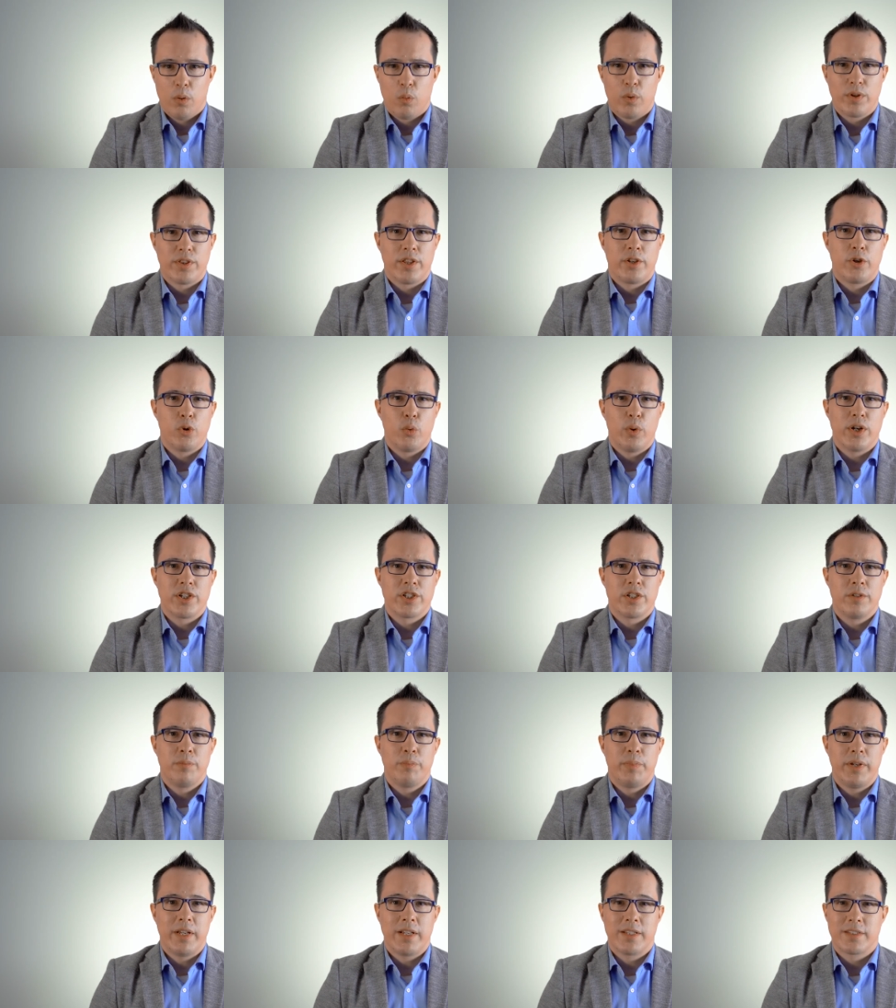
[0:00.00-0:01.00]
with the
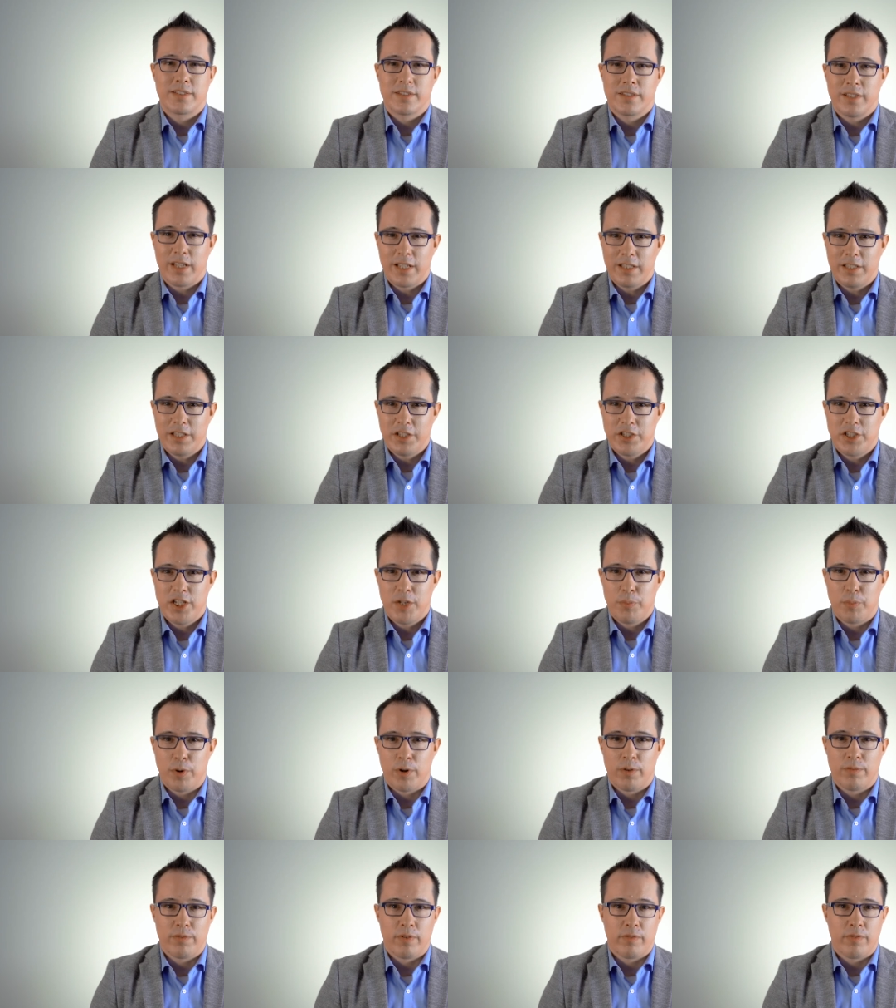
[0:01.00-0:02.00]
tuition being slightly
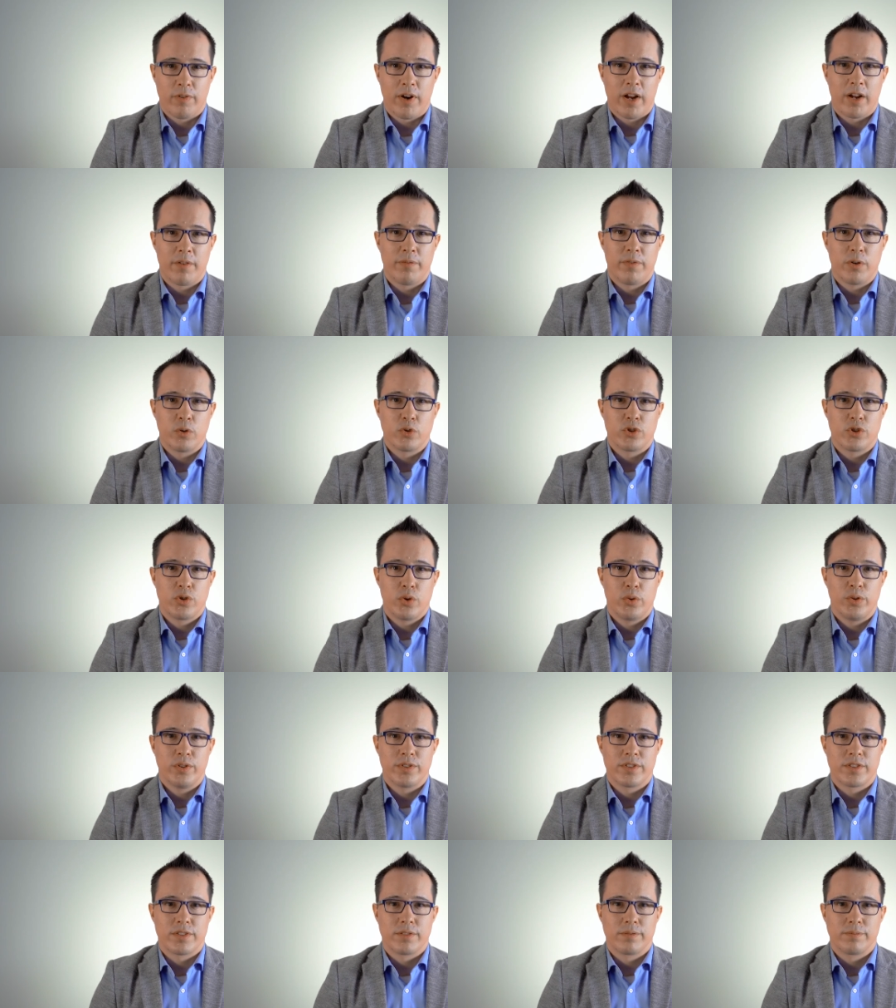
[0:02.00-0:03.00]
cheaper for Francophone
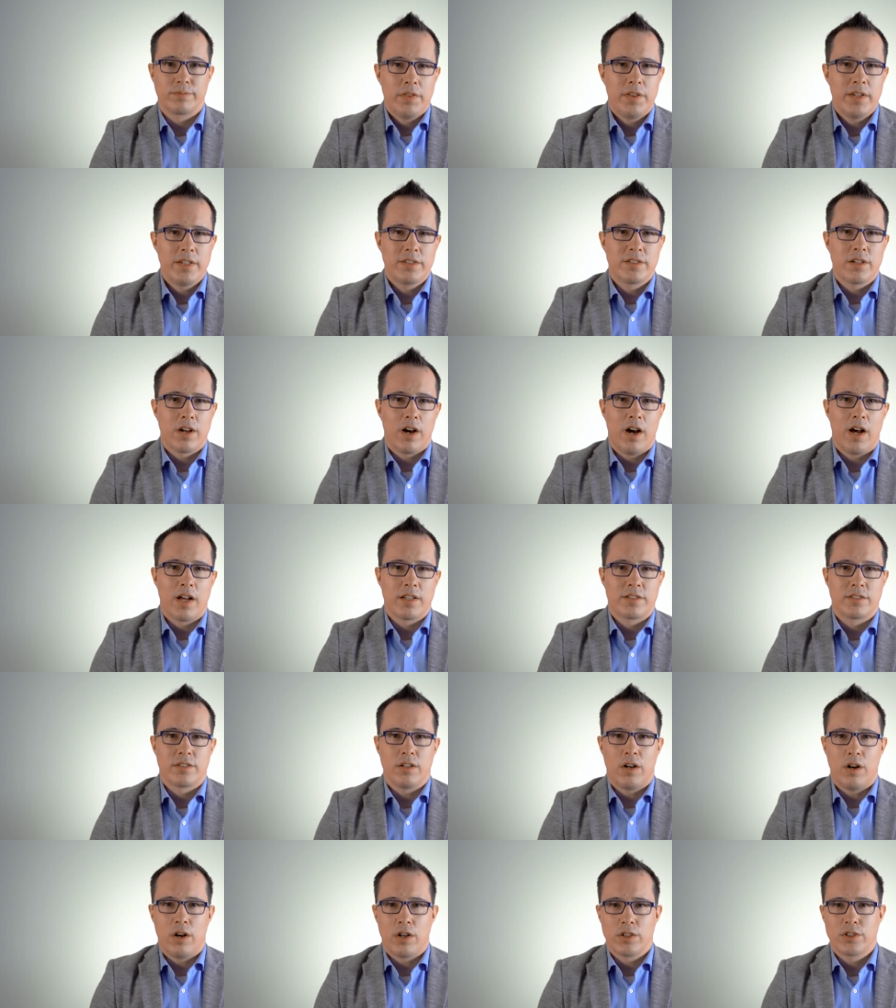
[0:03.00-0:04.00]
students. These
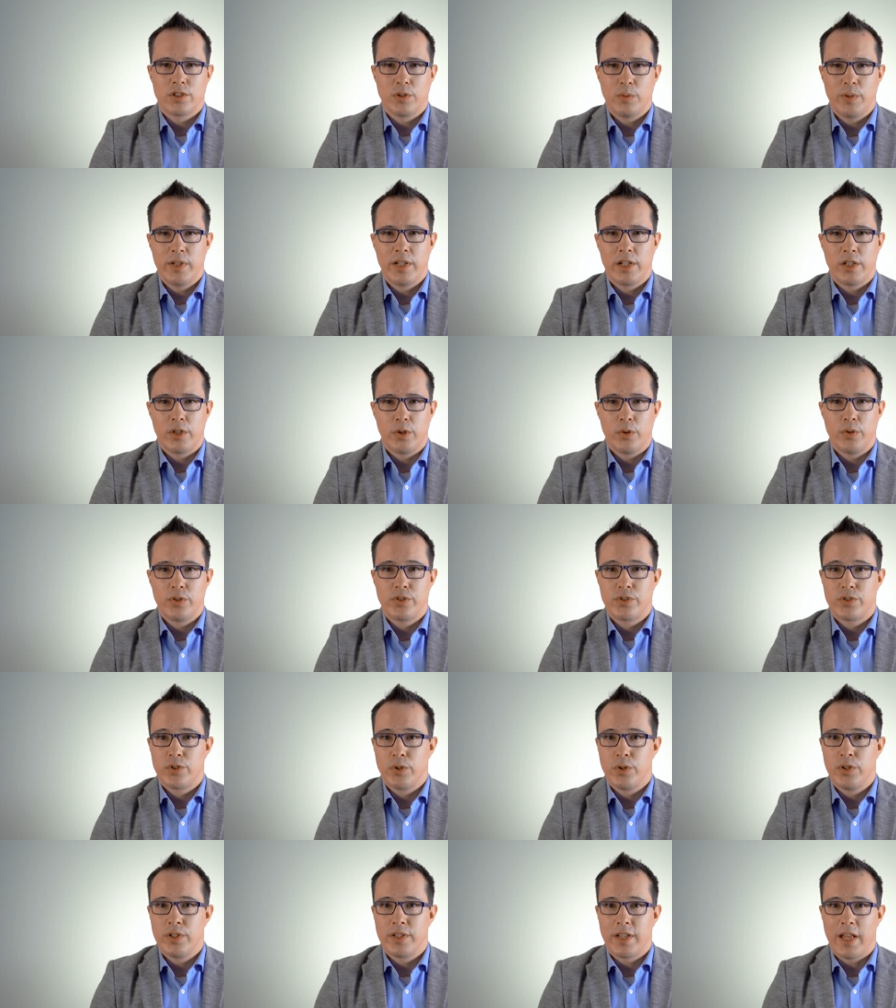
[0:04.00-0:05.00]
costs also include
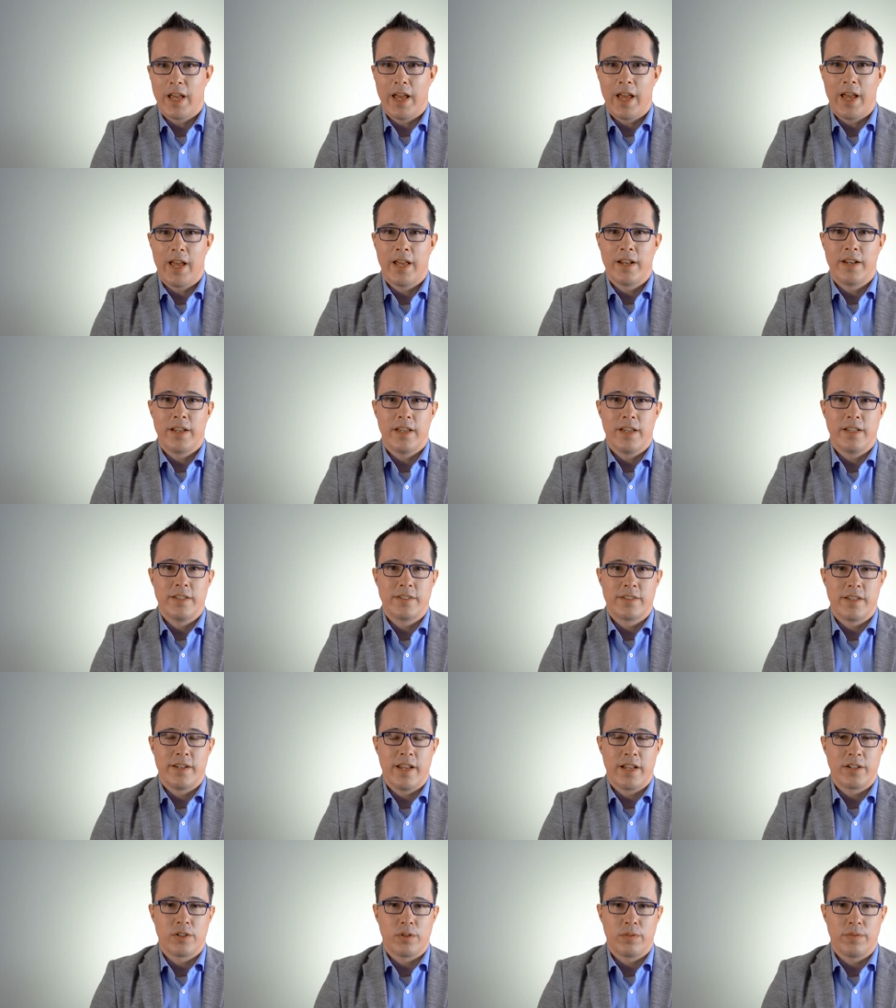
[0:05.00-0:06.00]
student and
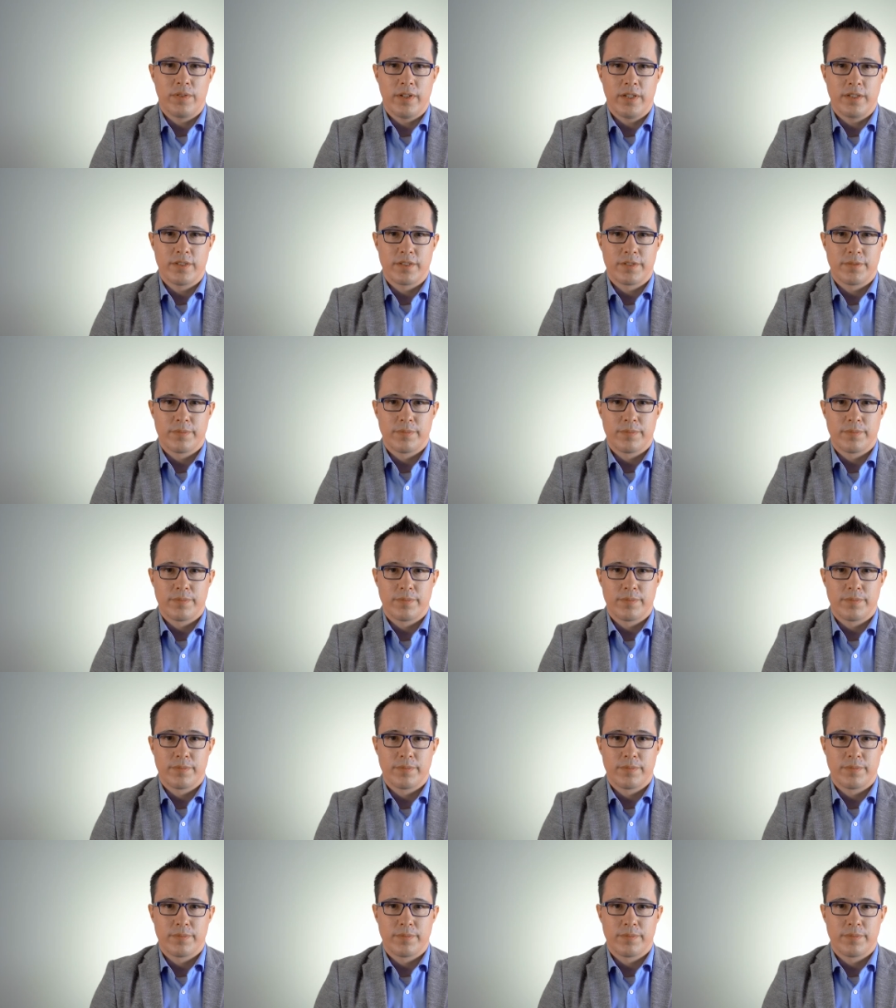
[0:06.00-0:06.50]
incidental fees.